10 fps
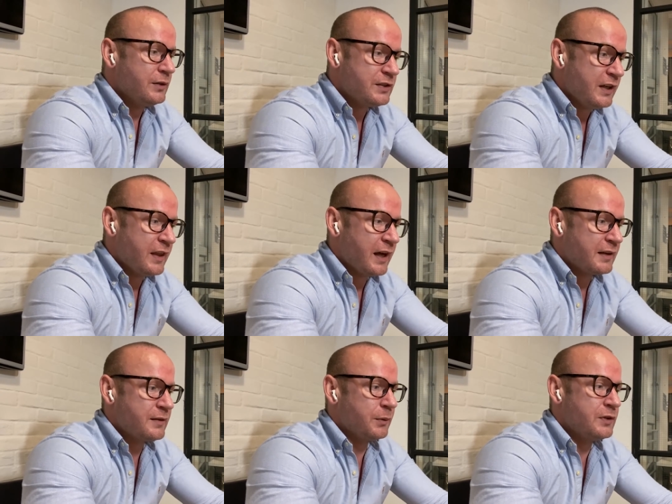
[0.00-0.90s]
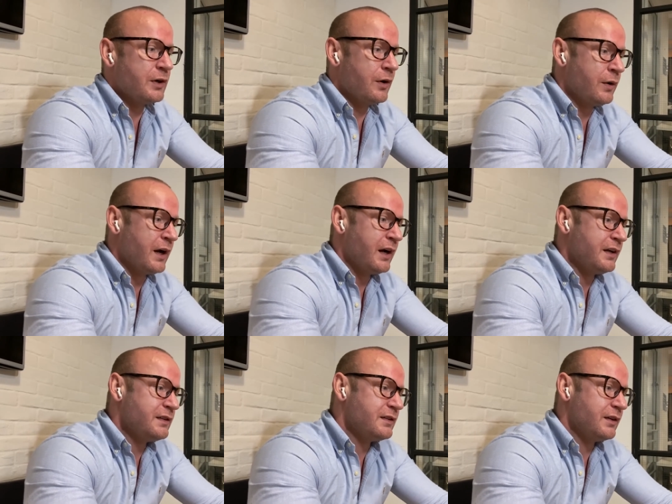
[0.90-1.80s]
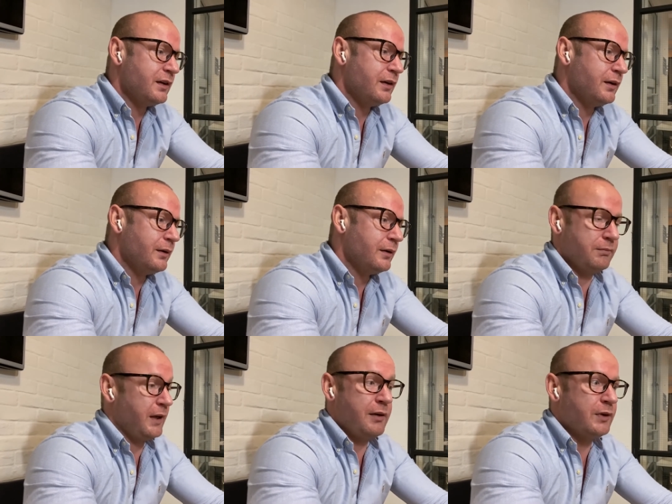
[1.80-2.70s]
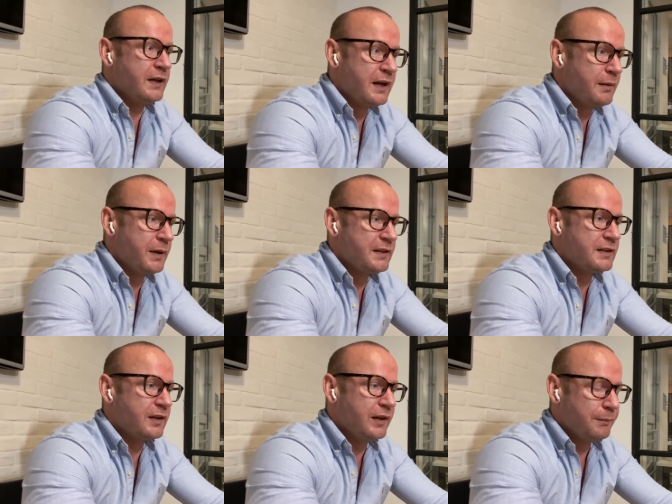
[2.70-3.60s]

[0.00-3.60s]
see that with your own eyes every day, basically.